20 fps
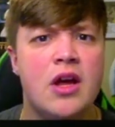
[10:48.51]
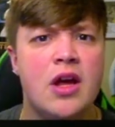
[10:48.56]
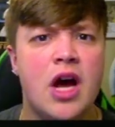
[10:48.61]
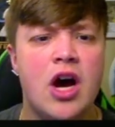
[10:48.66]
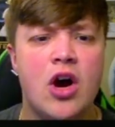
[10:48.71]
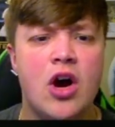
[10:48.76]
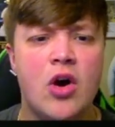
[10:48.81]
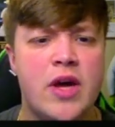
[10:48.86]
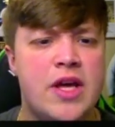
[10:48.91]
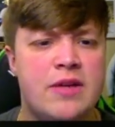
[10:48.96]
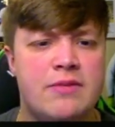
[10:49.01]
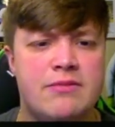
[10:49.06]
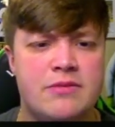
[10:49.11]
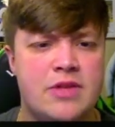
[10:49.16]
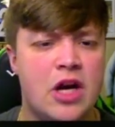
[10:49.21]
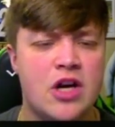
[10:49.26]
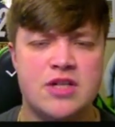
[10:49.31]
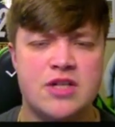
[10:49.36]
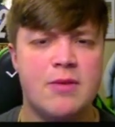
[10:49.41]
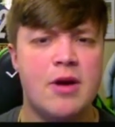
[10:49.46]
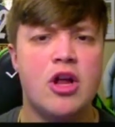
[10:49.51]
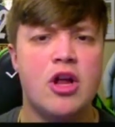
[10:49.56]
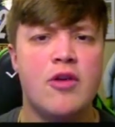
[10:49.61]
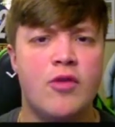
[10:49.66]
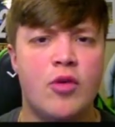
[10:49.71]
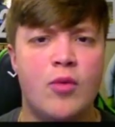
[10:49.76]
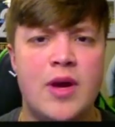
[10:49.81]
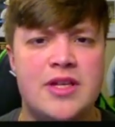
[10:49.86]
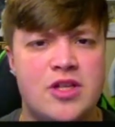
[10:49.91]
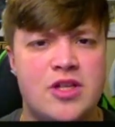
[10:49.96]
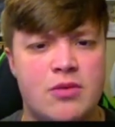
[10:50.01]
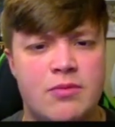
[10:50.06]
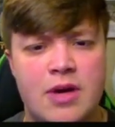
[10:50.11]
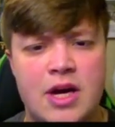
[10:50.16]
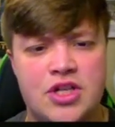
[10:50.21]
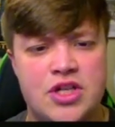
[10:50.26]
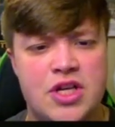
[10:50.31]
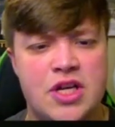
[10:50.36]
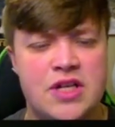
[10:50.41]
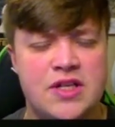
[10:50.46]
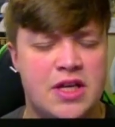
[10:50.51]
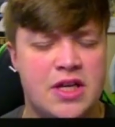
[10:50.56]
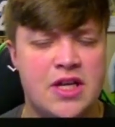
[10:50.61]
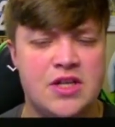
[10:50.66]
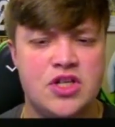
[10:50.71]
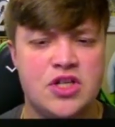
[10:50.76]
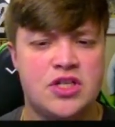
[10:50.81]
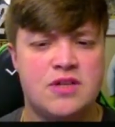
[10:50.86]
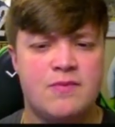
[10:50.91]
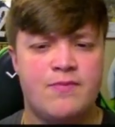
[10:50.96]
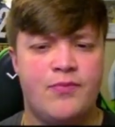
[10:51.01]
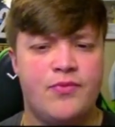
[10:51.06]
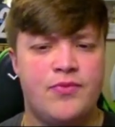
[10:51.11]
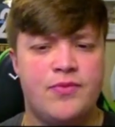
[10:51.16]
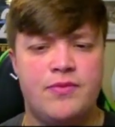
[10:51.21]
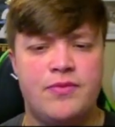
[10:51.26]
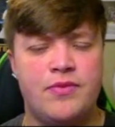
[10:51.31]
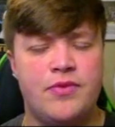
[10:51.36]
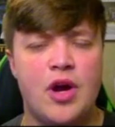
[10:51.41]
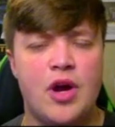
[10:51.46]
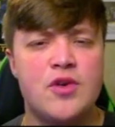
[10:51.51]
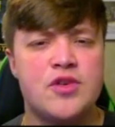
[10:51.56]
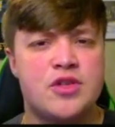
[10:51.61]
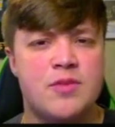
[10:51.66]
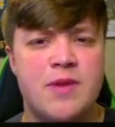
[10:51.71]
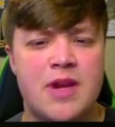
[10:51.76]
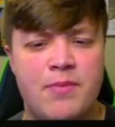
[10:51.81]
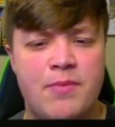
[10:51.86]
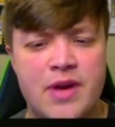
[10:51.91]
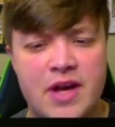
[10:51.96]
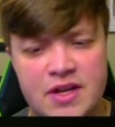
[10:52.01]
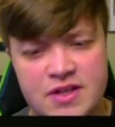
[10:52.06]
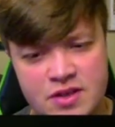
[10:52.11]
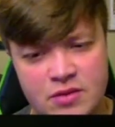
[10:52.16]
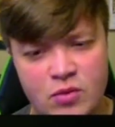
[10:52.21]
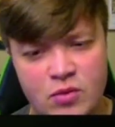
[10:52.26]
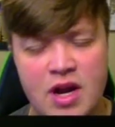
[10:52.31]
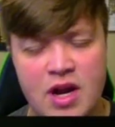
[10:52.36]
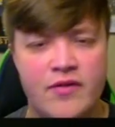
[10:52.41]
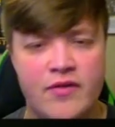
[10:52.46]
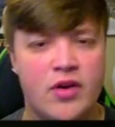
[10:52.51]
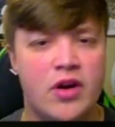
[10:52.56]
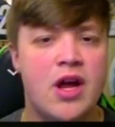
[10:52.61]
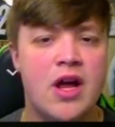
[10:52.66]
Oh, he turns the ball over way too much. He just throws too many picks and whatever.